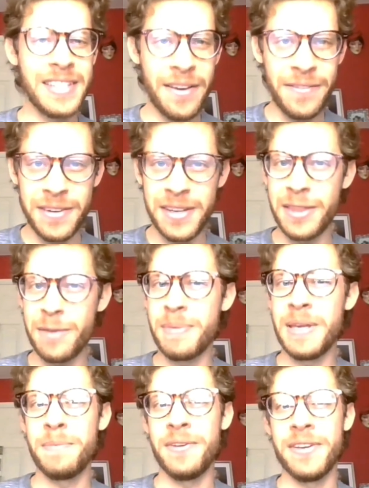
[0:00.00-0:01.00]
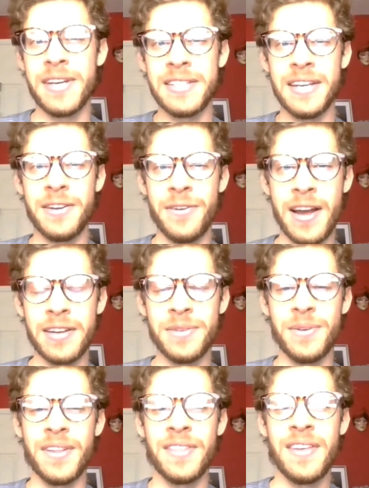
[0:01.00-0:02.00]
definitely the people you get to
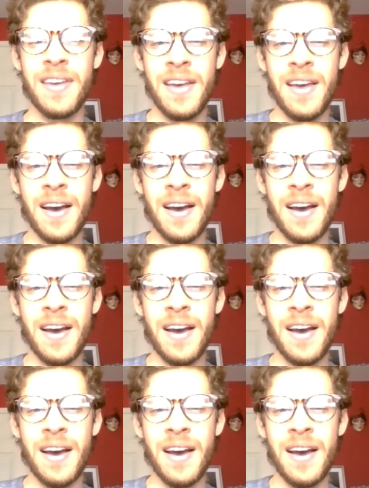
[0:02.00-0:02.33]
interact with.